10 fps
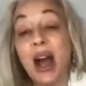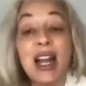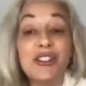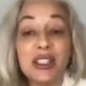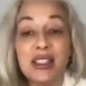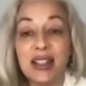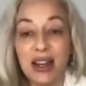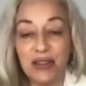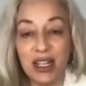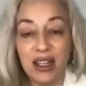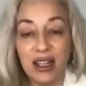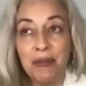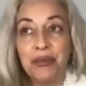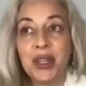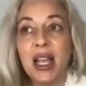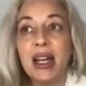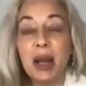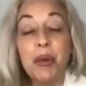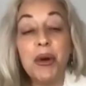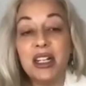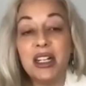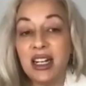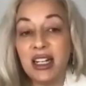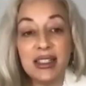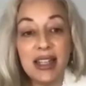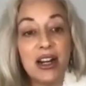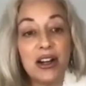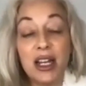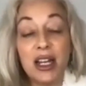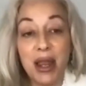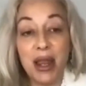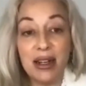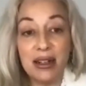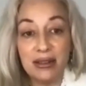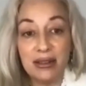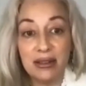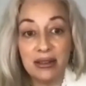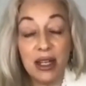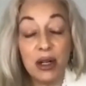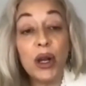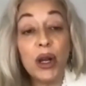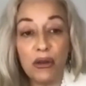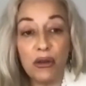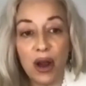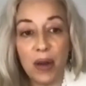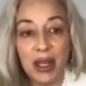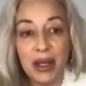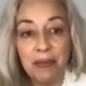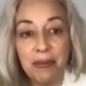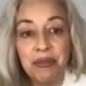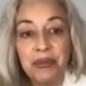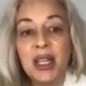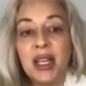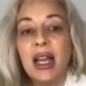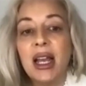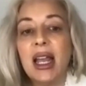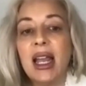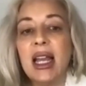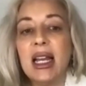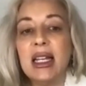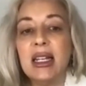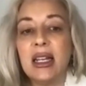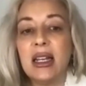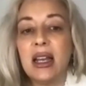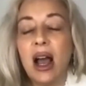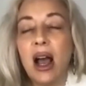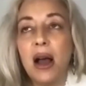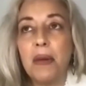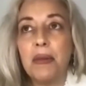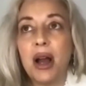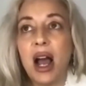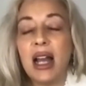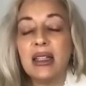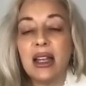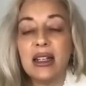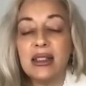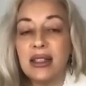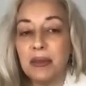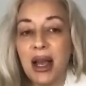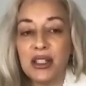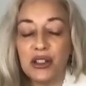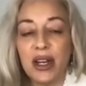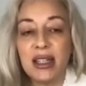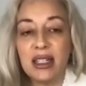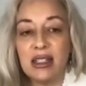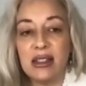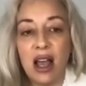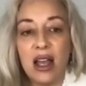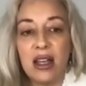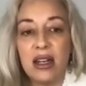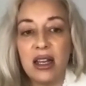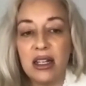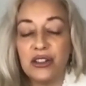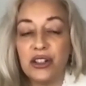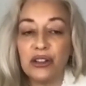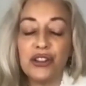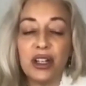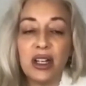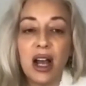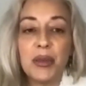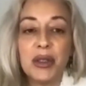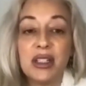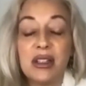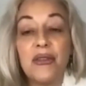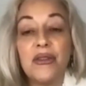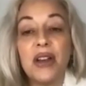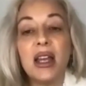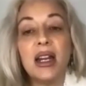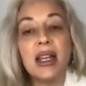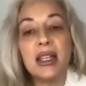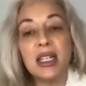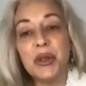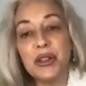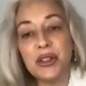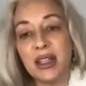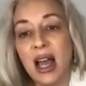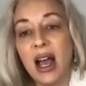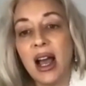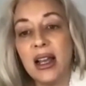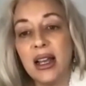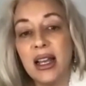but I just saved it and I put it in a container and made an oil from it. And, um, I let it macerate in the sun and, you know, shook it up and stuff. And I ended up using that.